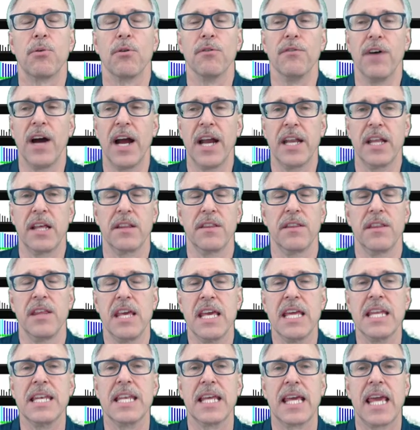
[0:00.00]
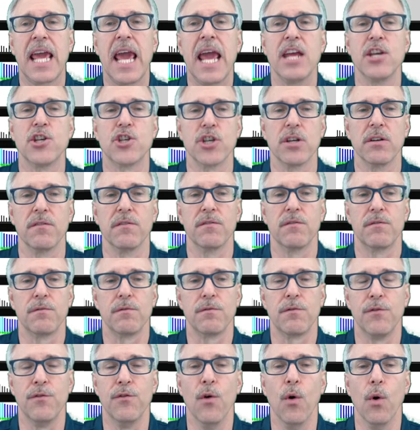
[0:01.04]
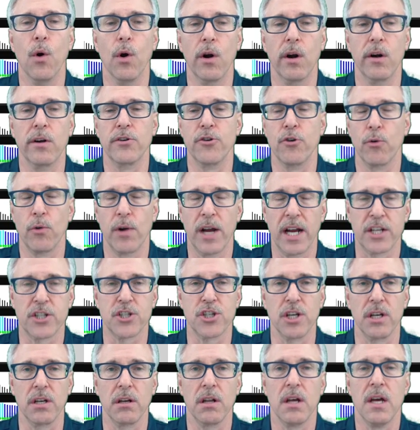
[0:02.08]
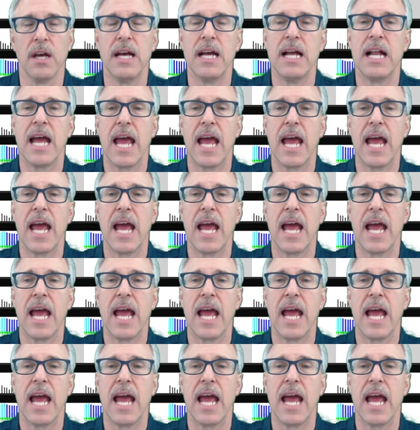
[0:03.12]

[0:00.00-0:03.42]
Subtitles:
providing the indication for direction.